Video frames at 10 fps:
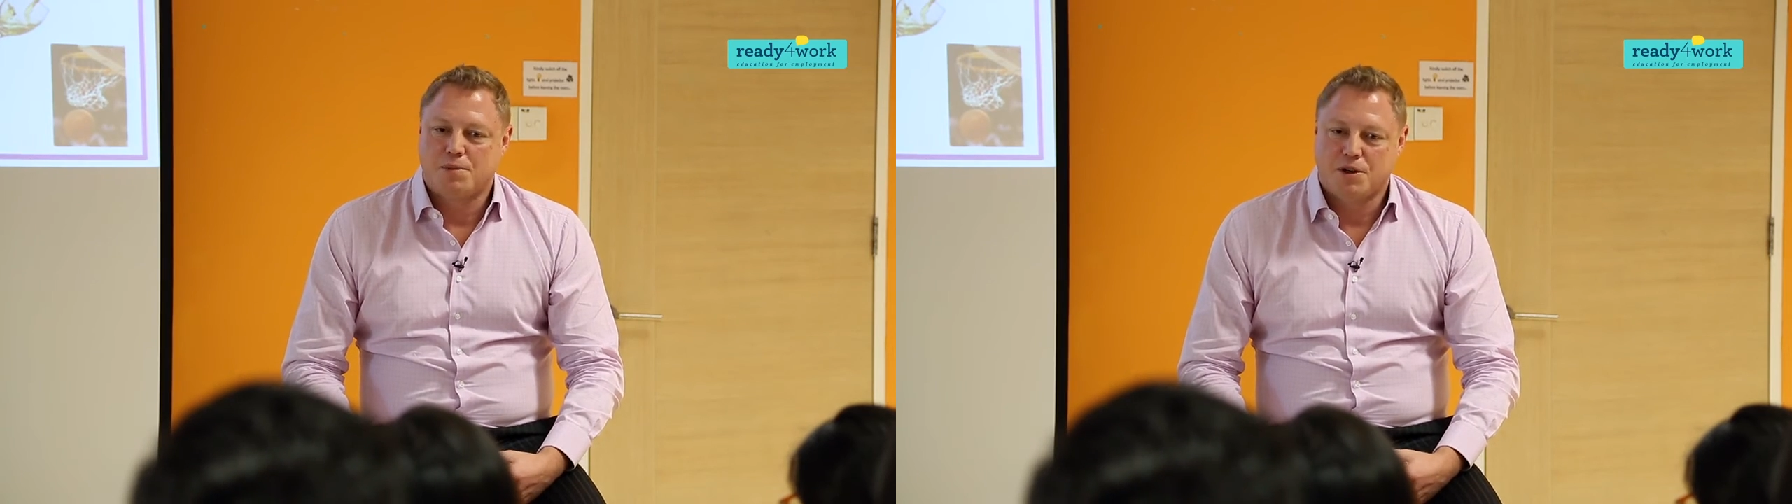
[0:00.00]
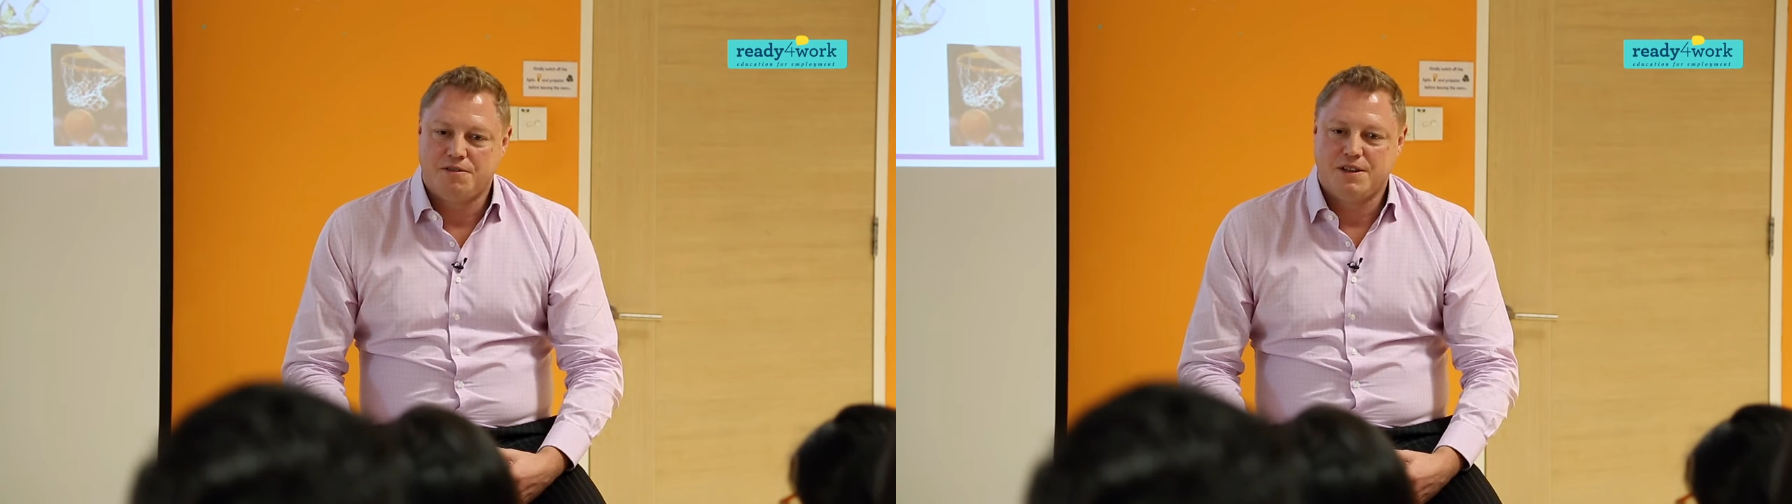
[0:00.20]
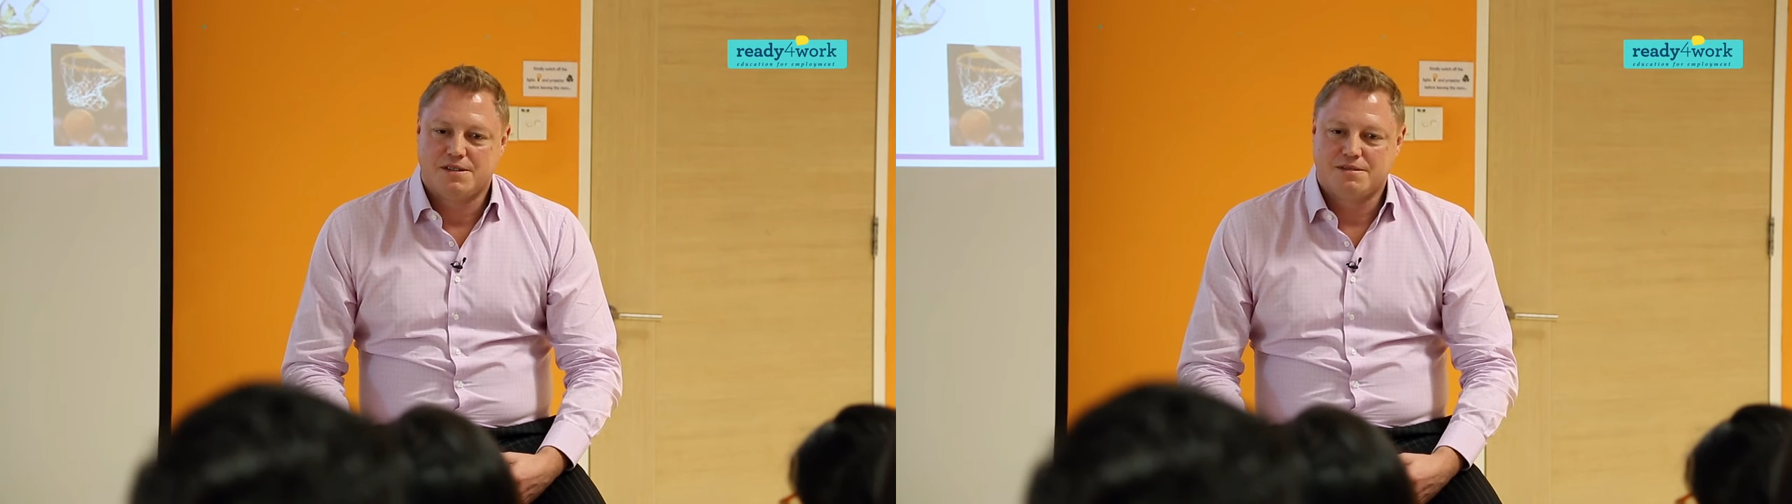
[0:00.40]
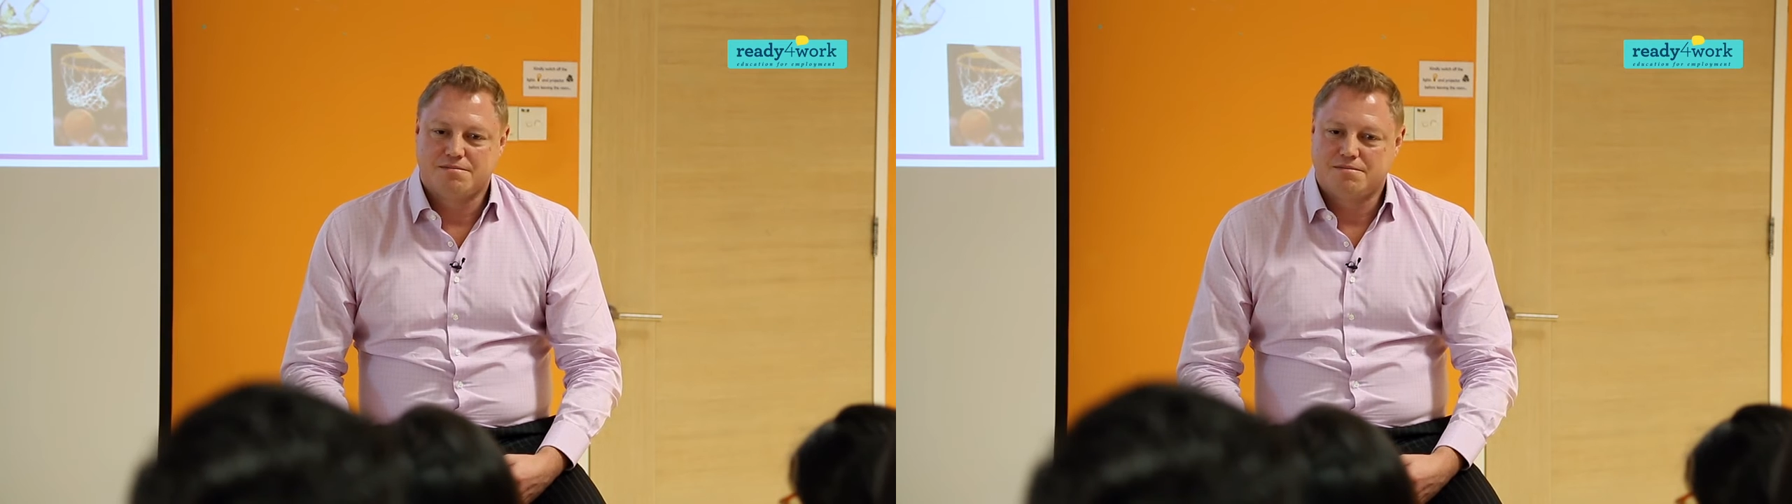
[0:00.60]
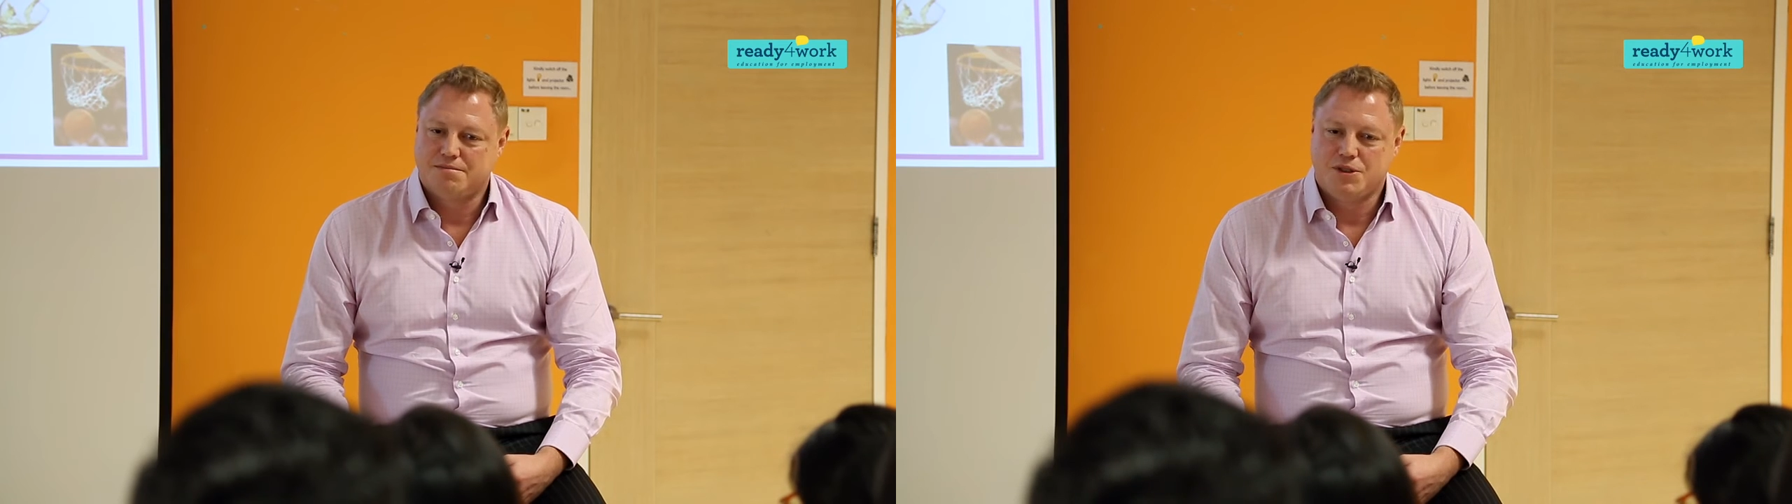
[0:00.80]
perfect,
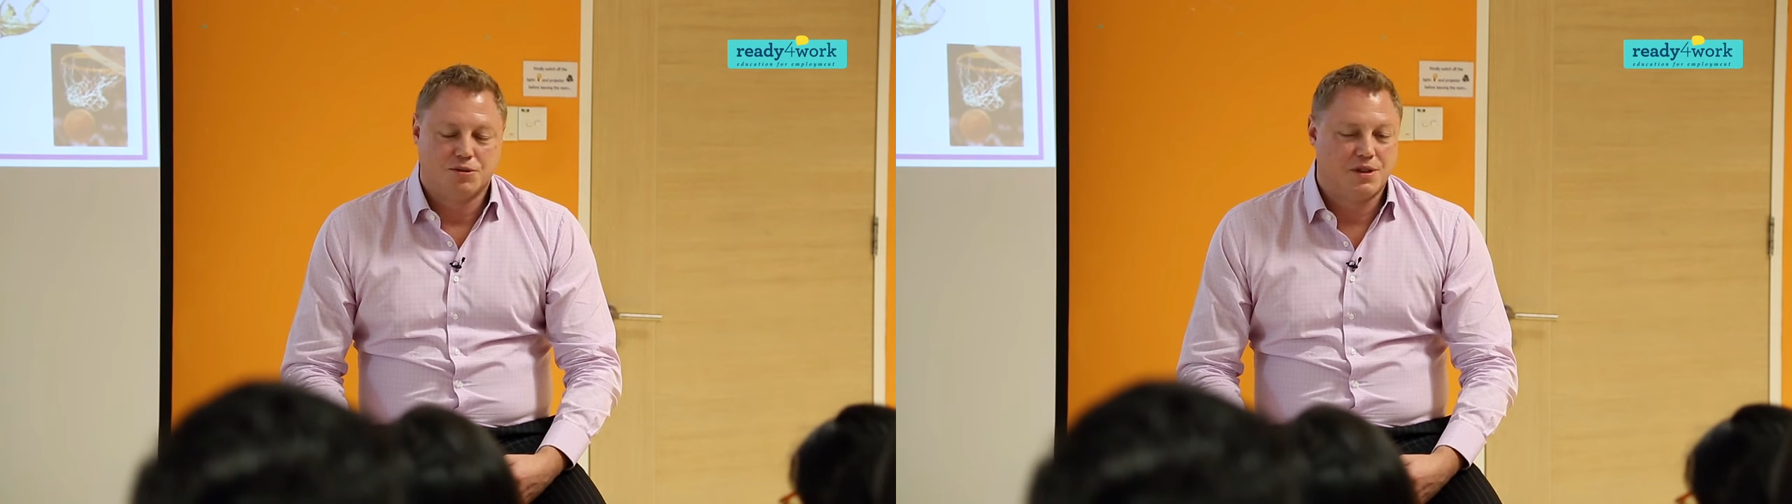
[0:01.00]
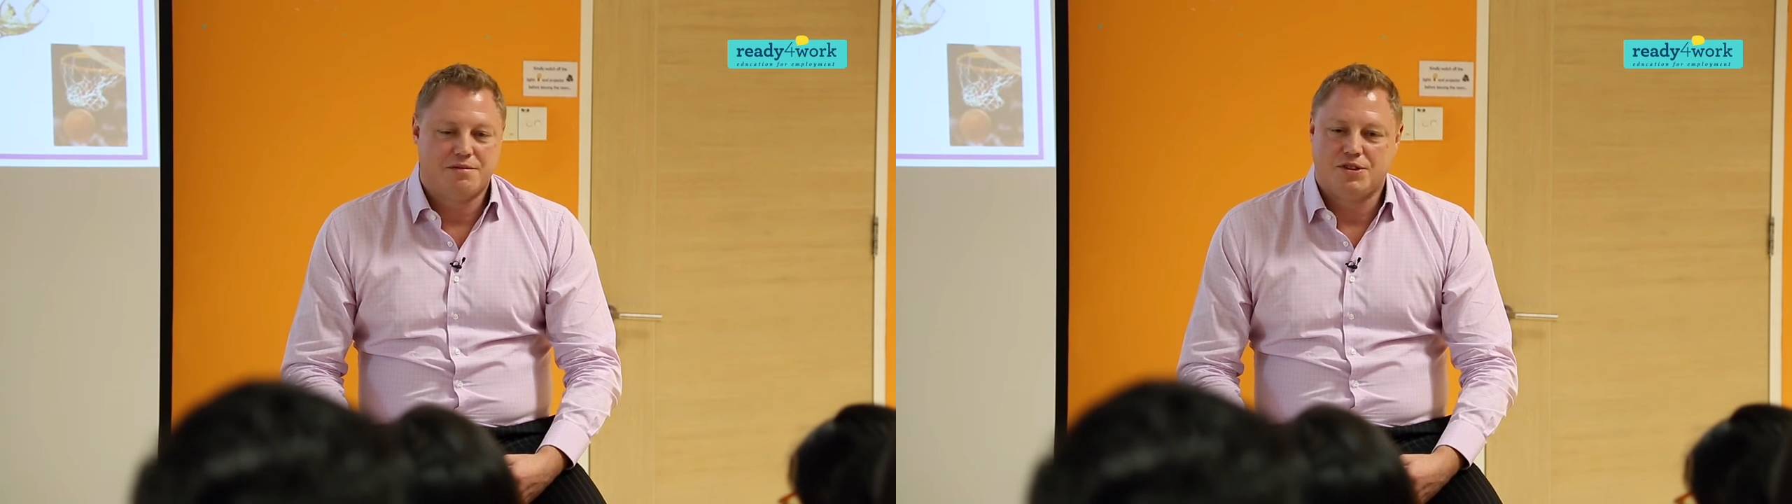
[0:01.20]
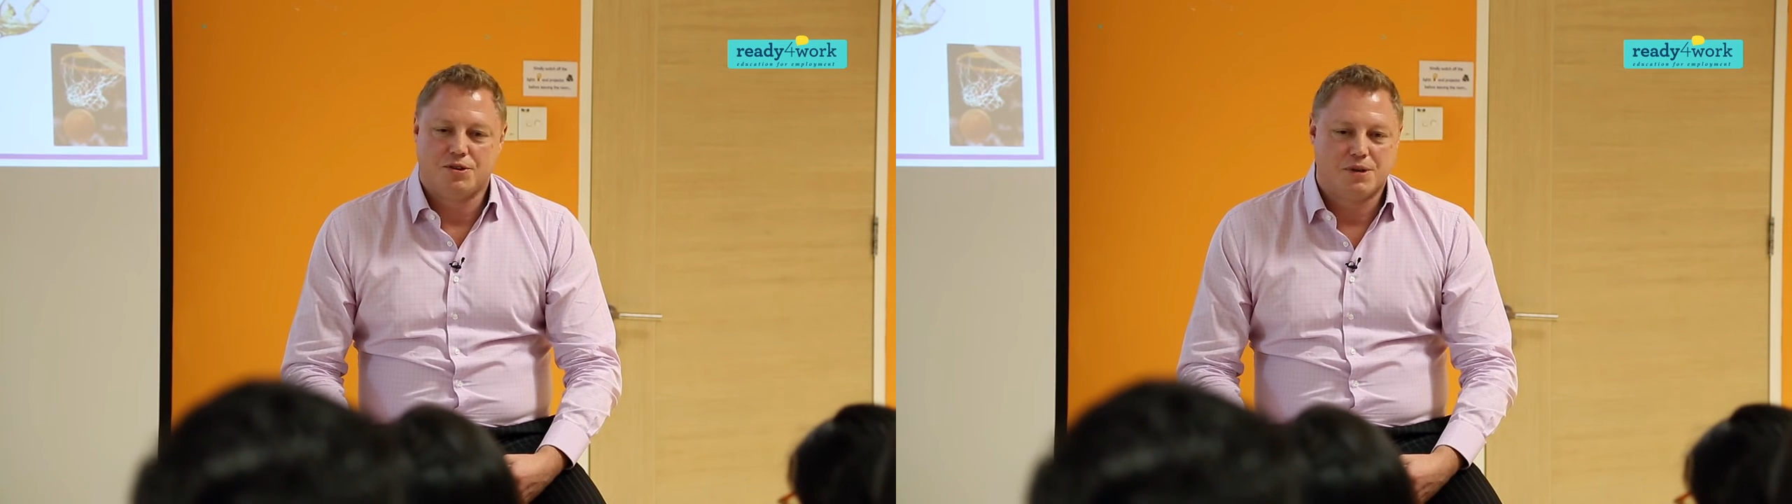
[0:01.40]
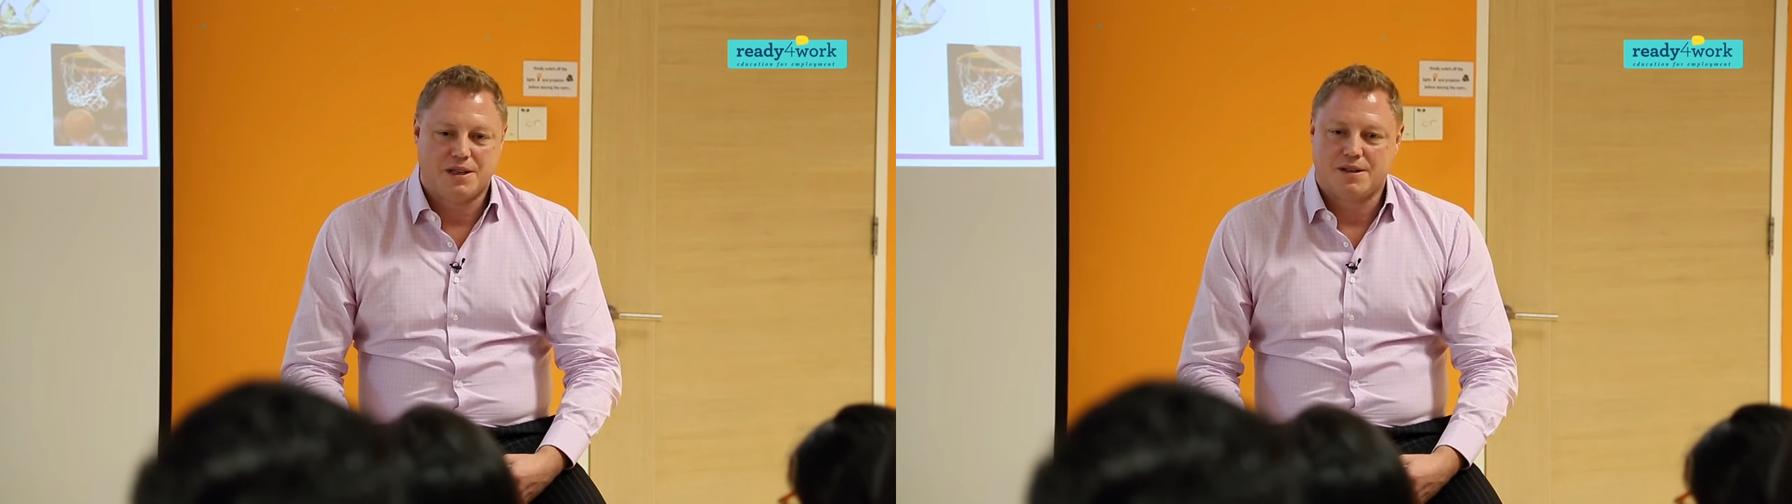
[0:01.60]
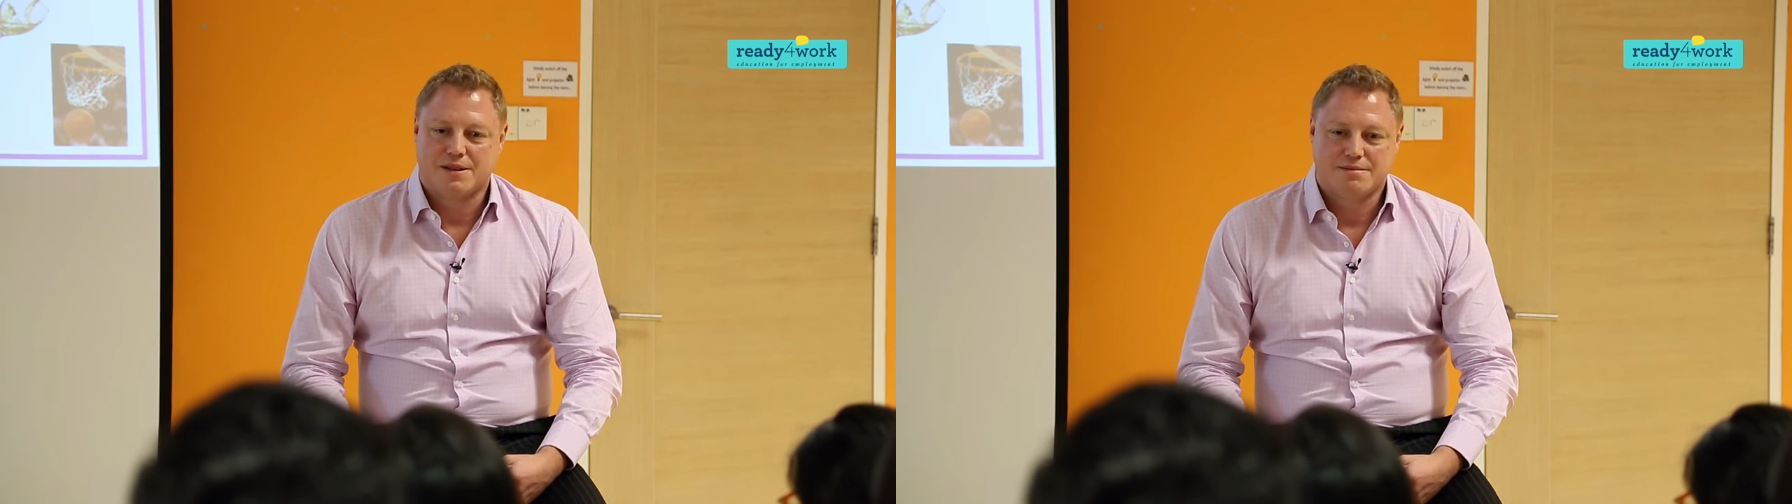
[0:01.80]
you'll never do
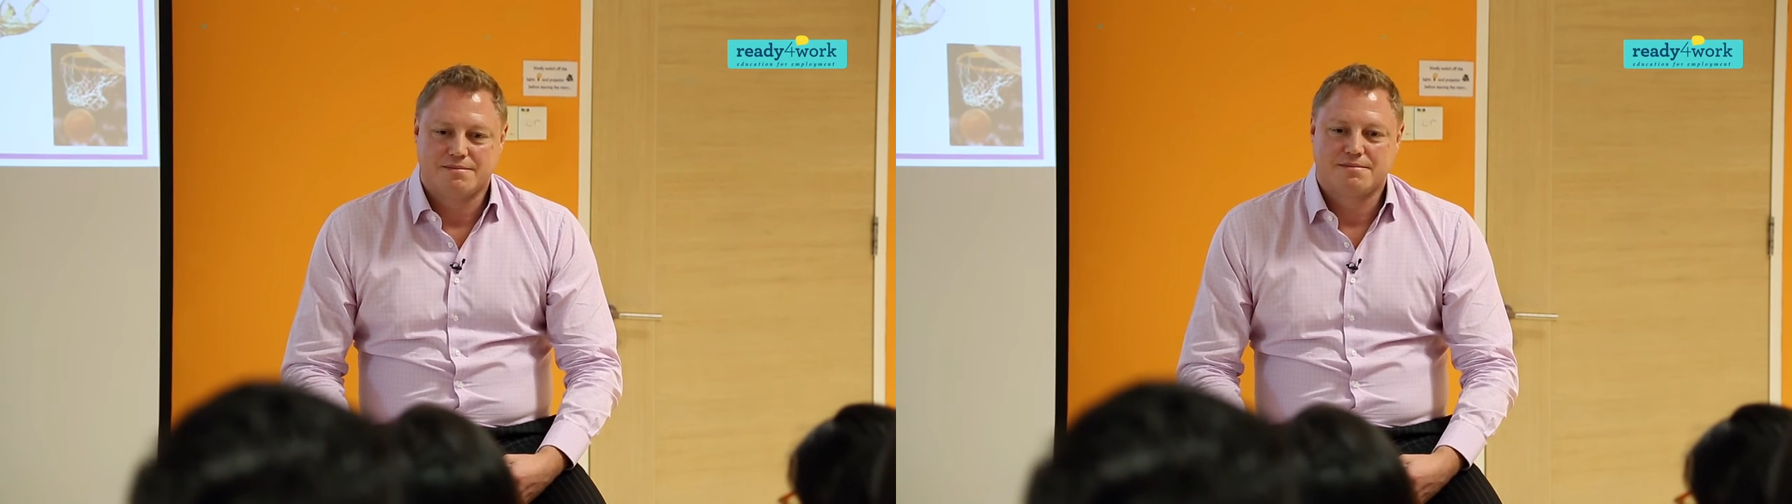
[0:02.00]
anything.